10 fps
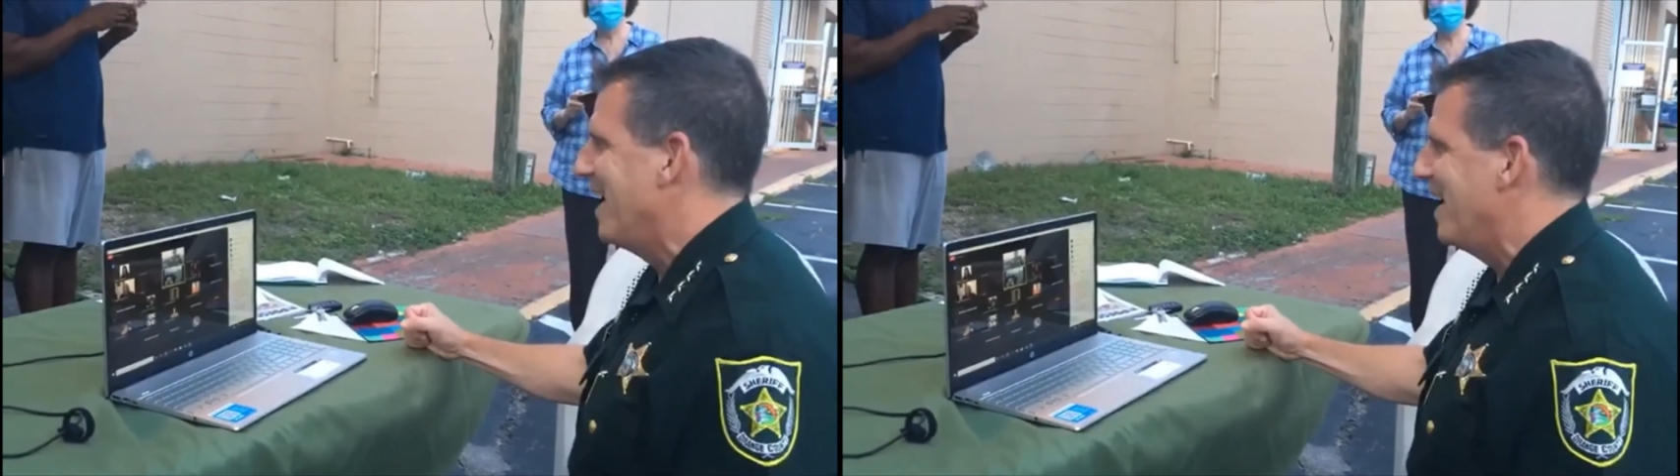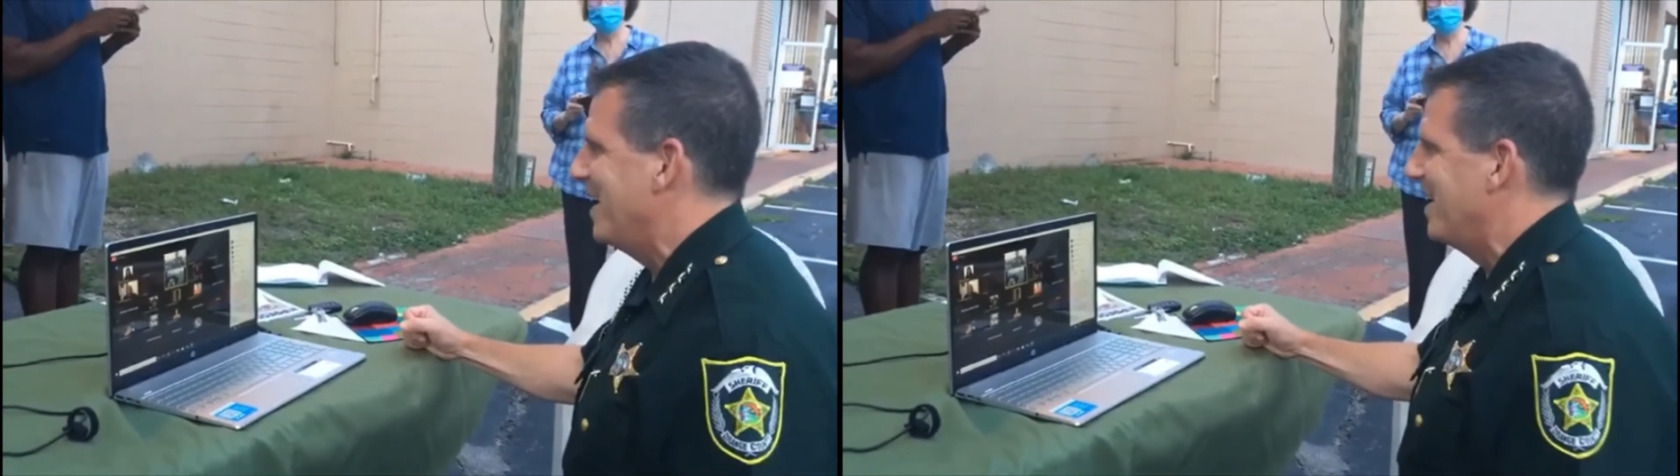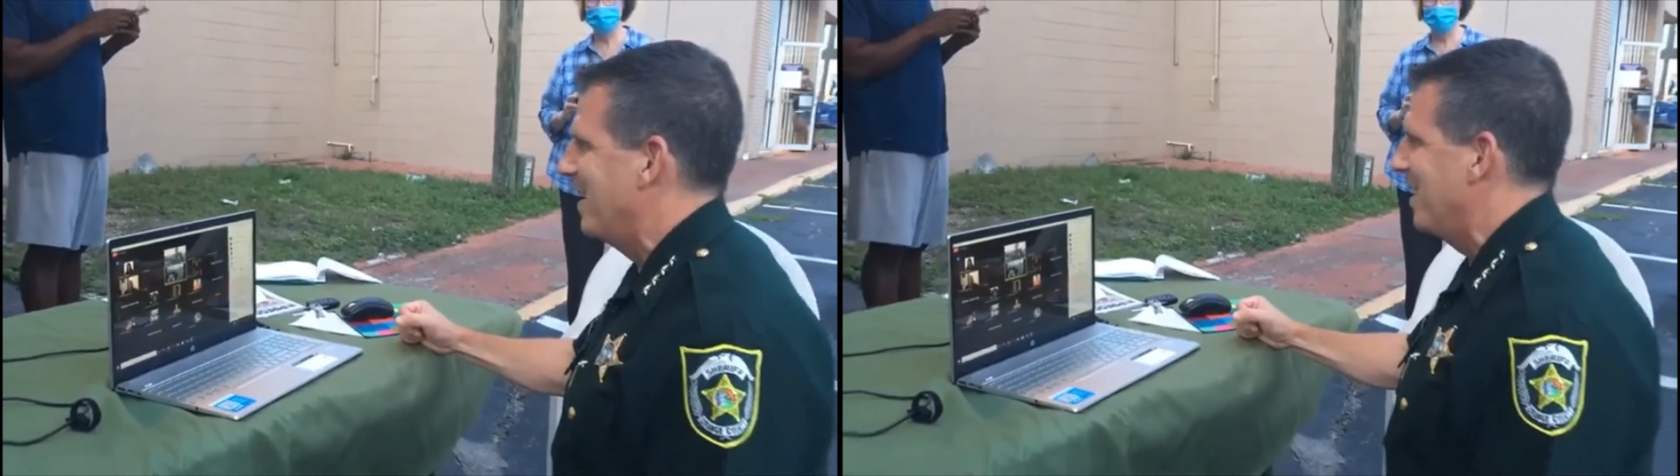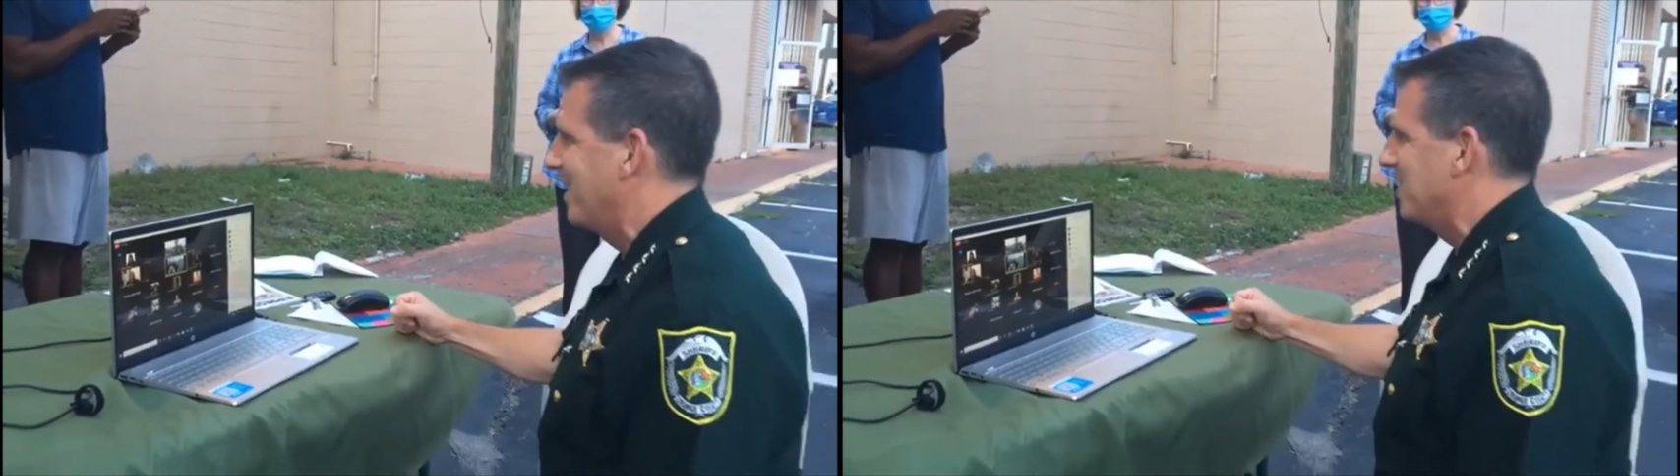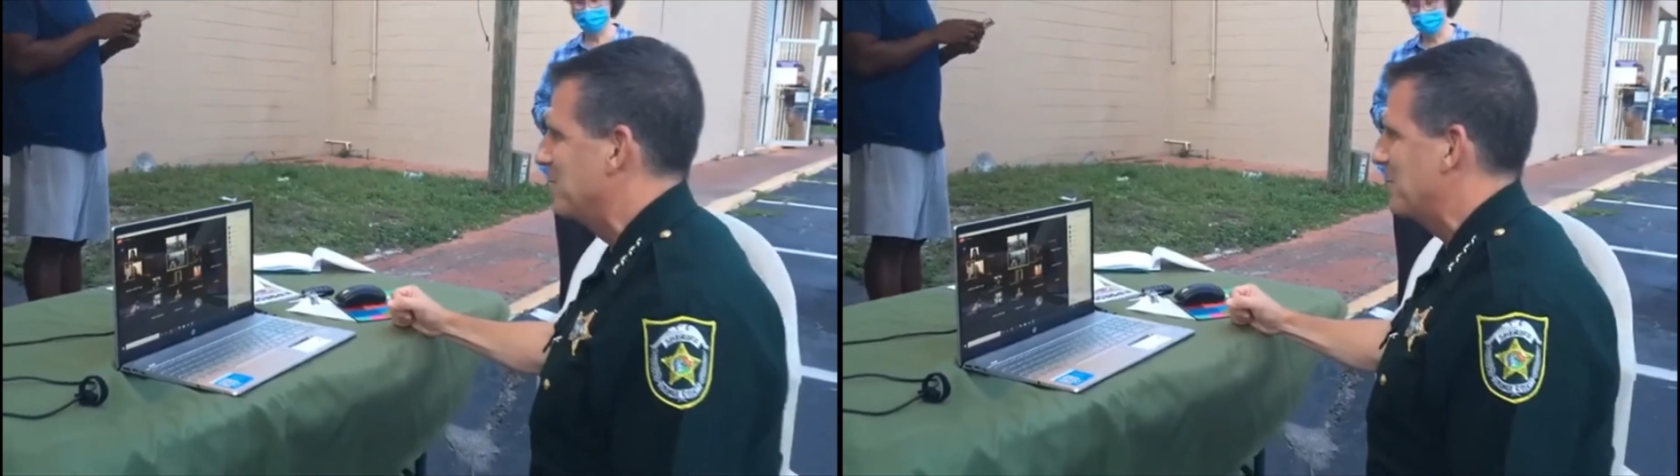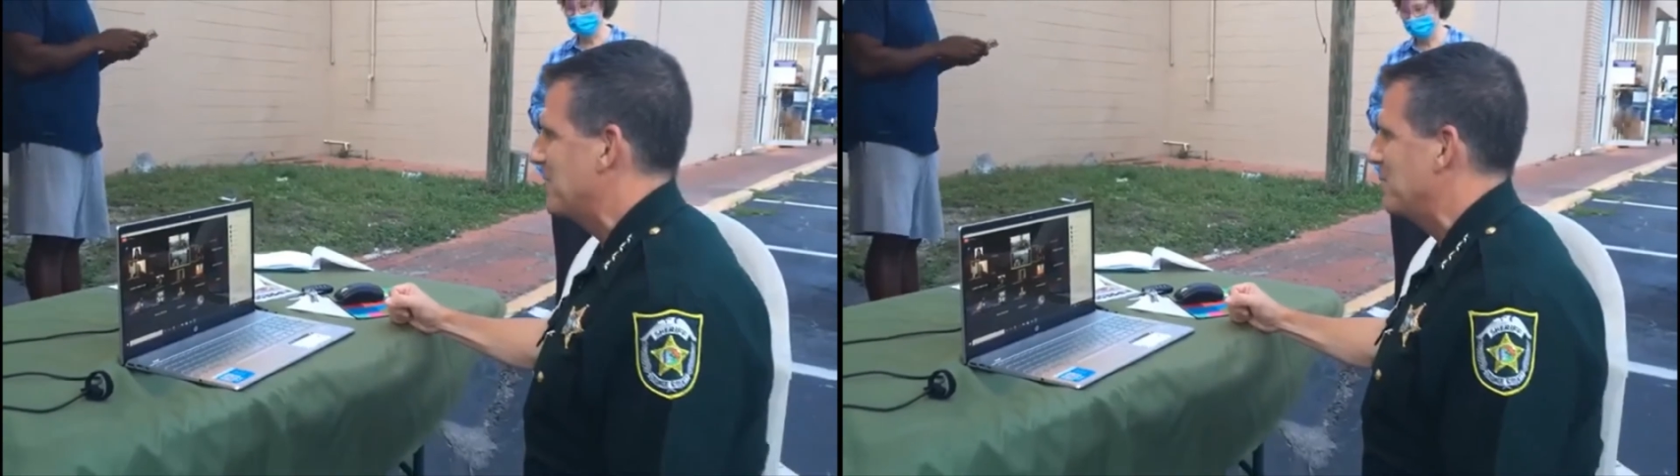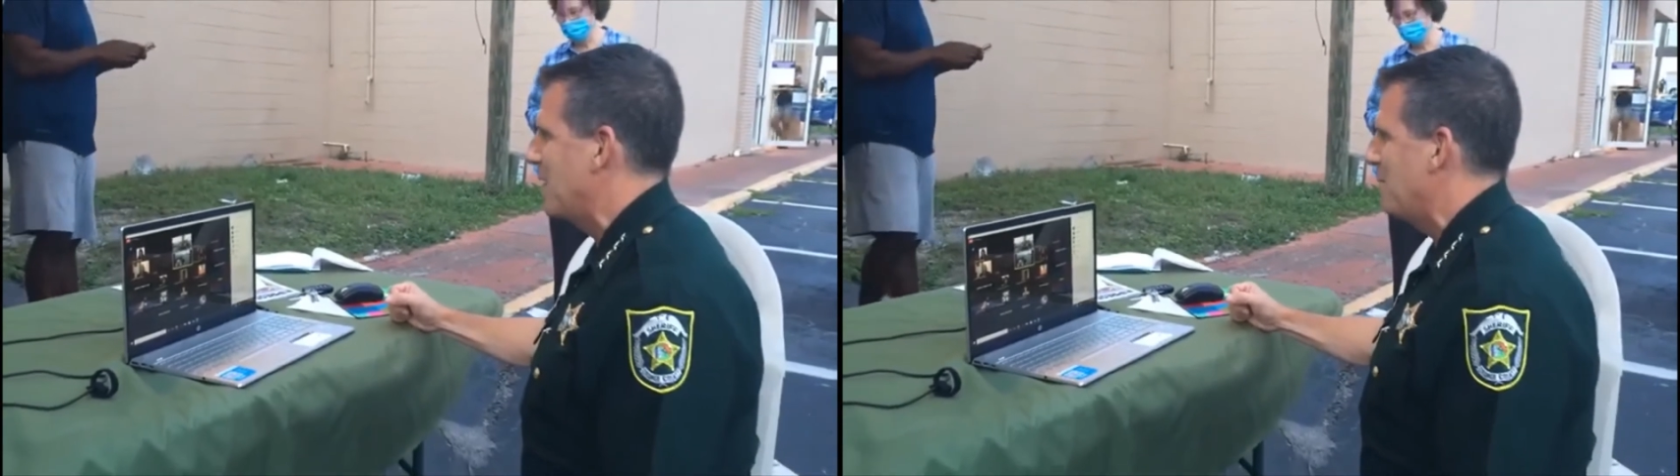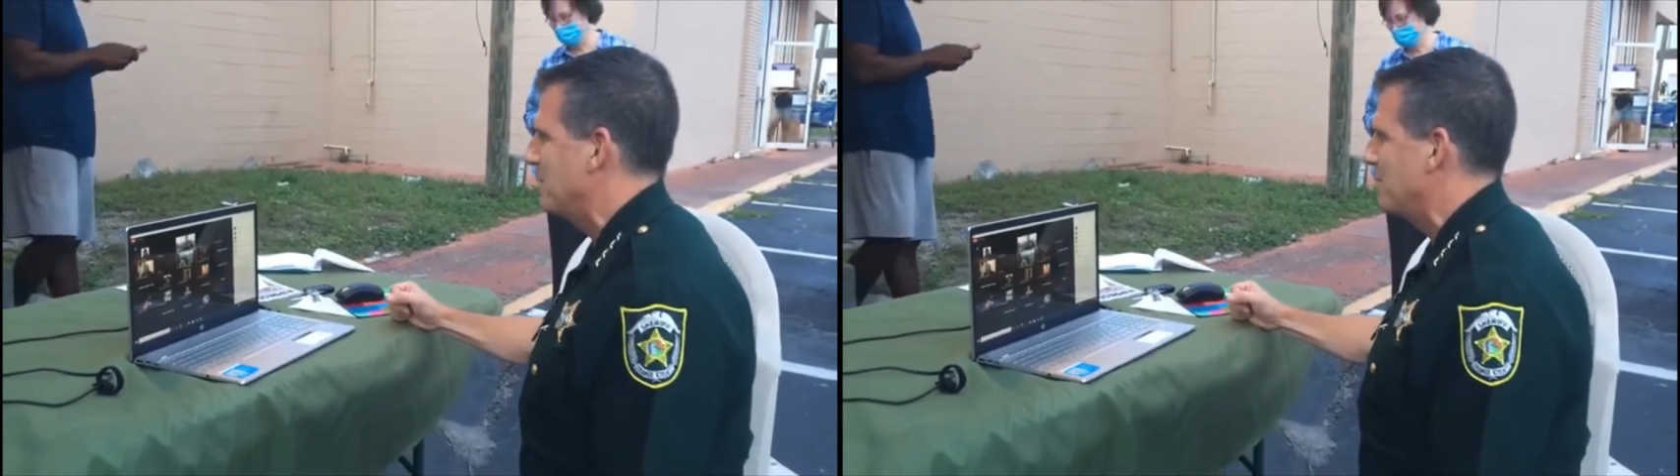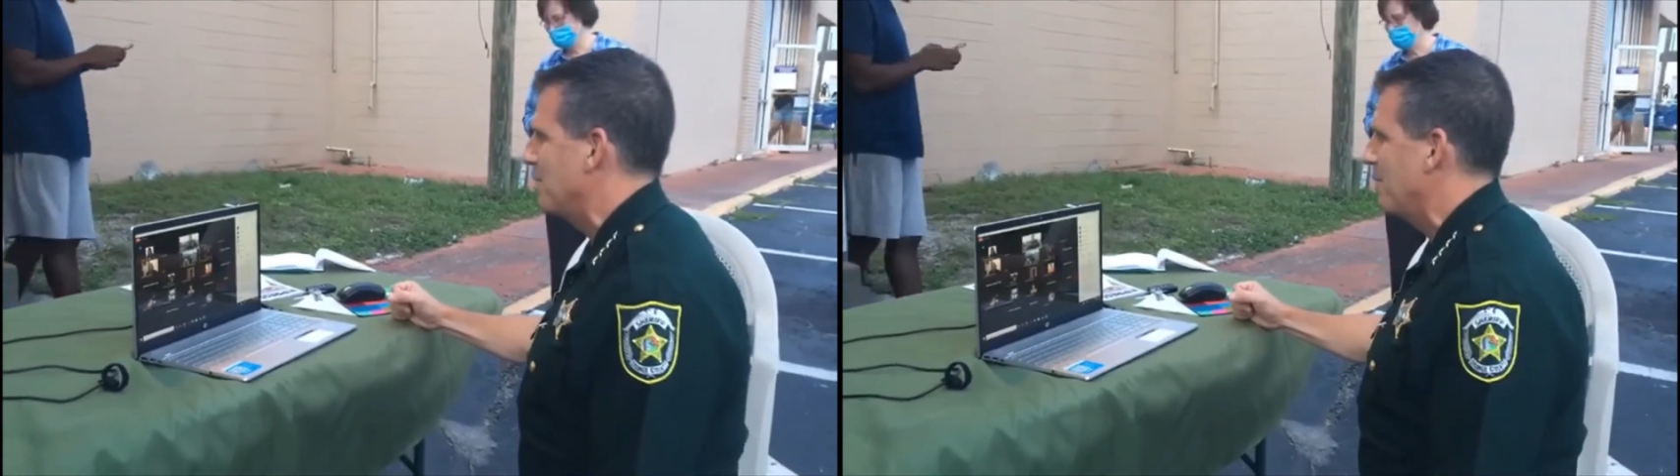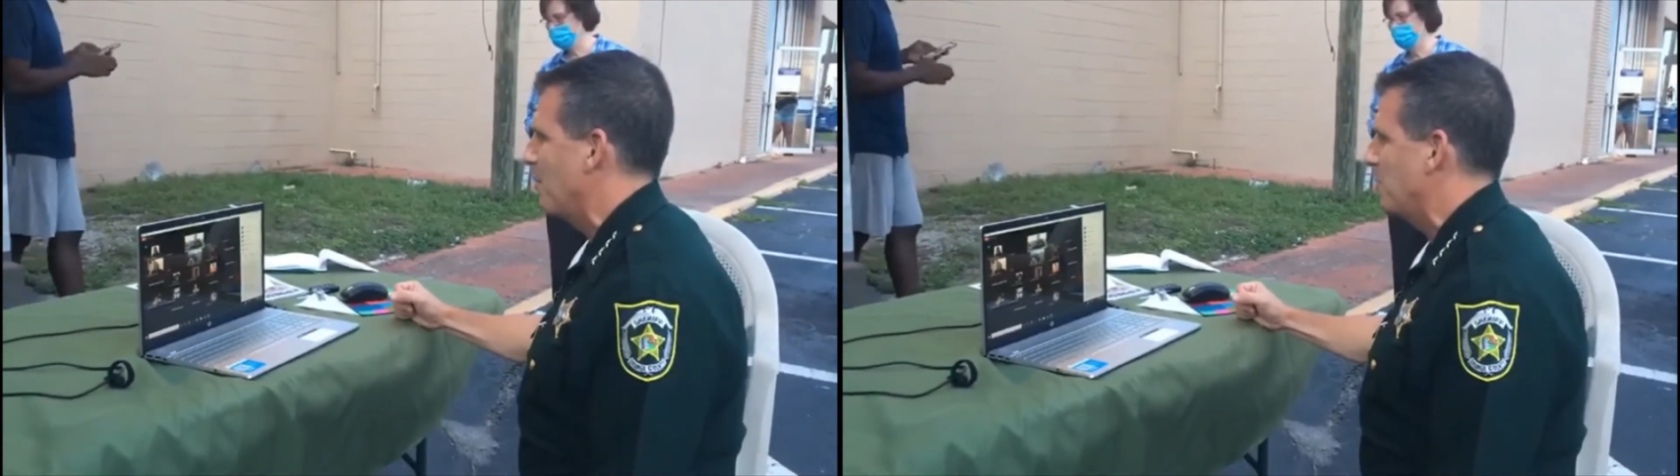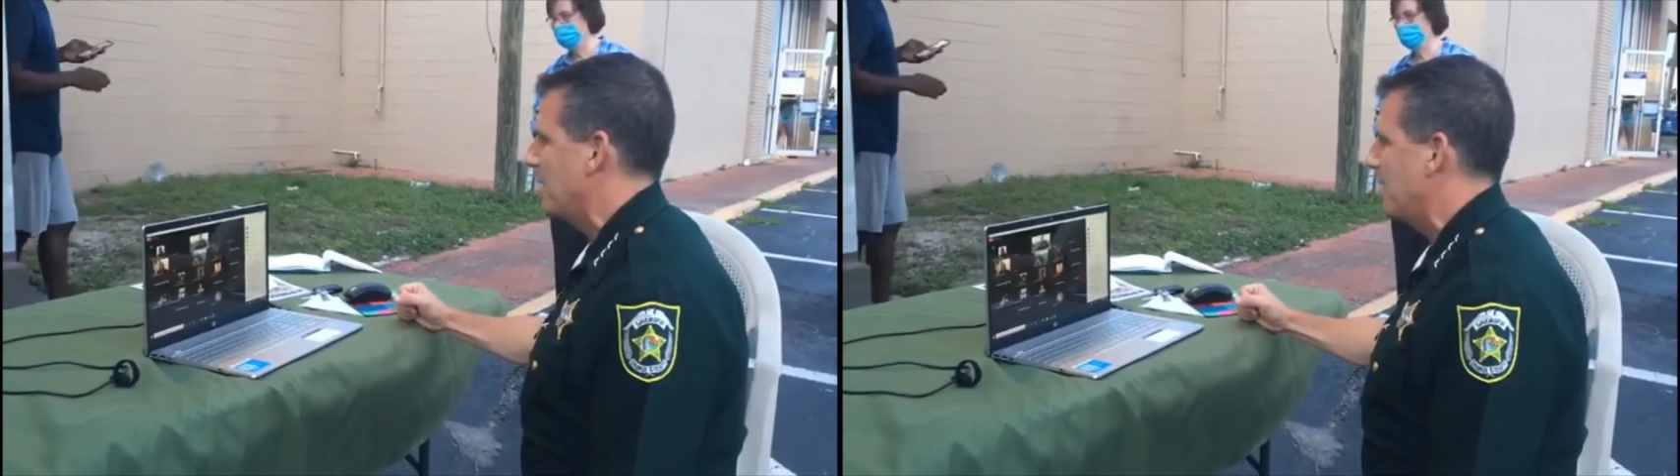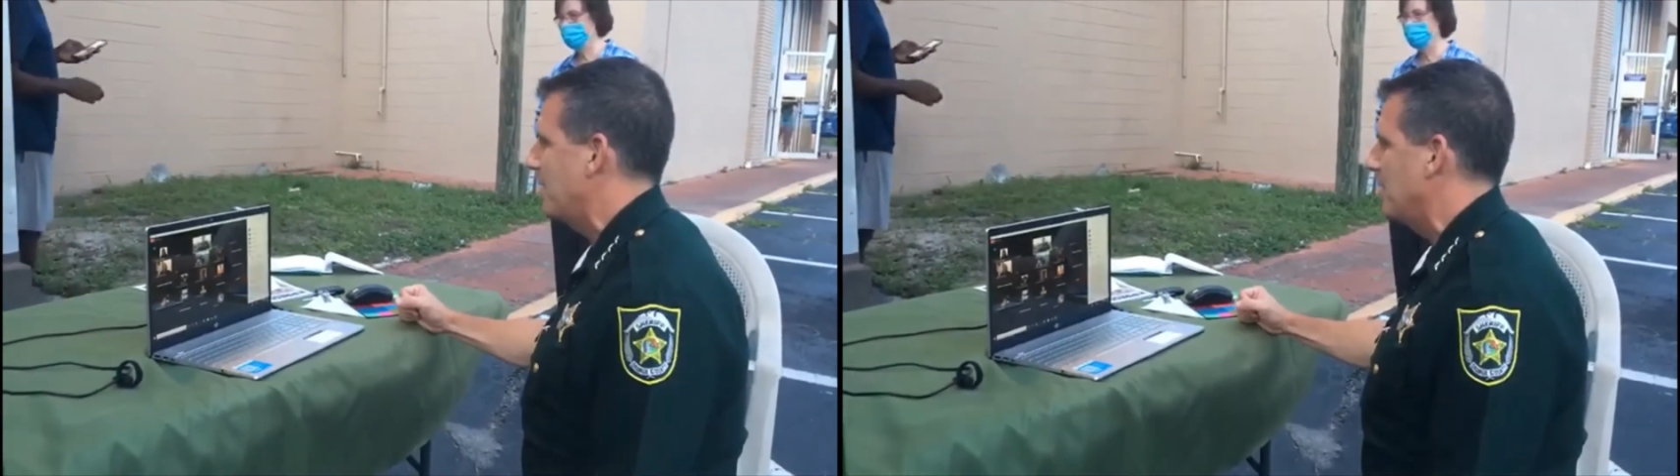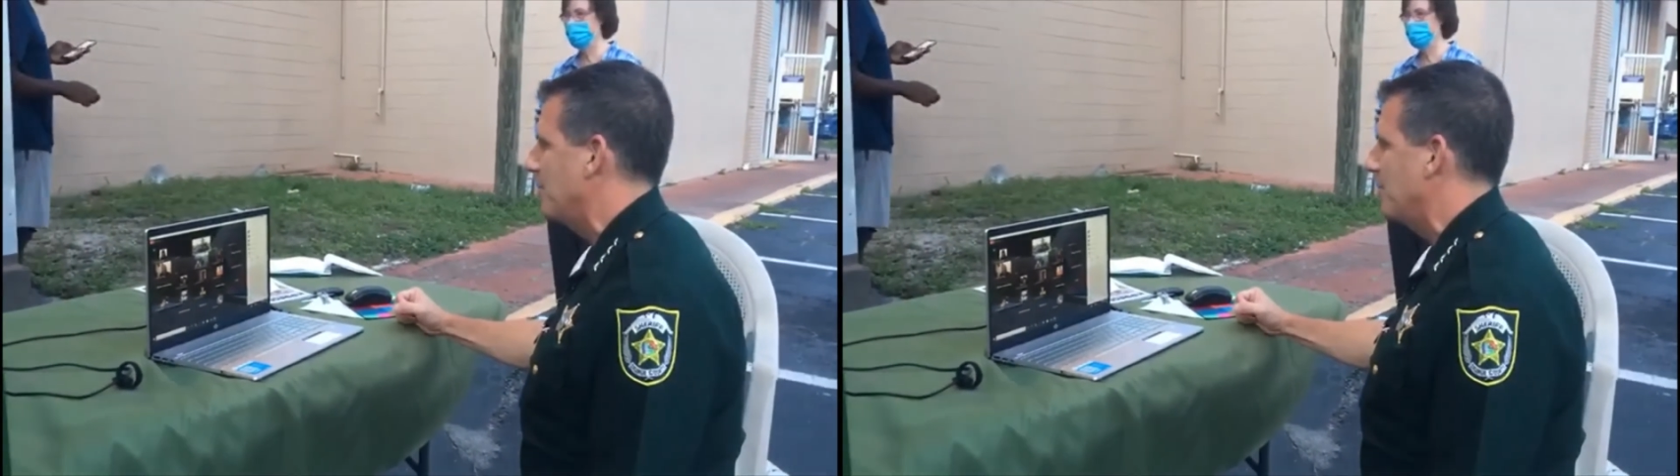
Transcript: and uh, going to spend some time with some of the folks out here.